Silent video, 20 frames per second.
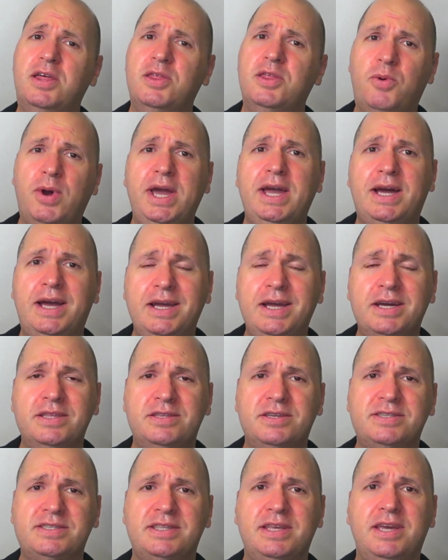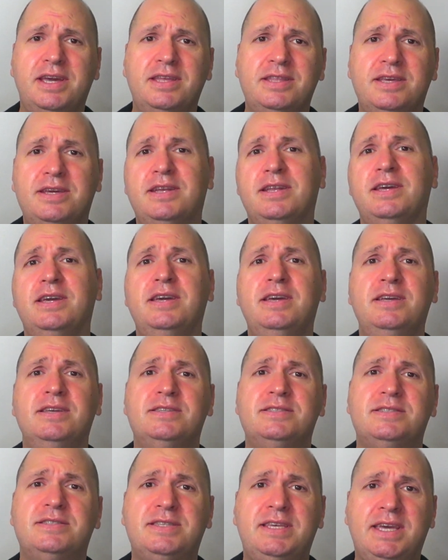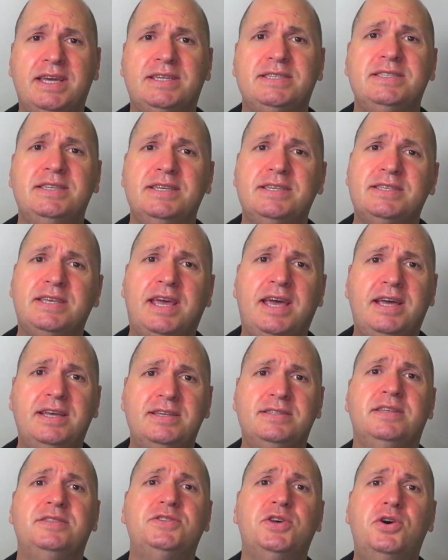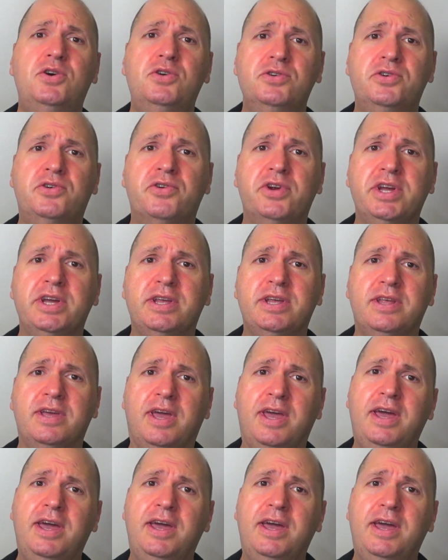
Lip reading: the way I understand it is Texas has its own grid,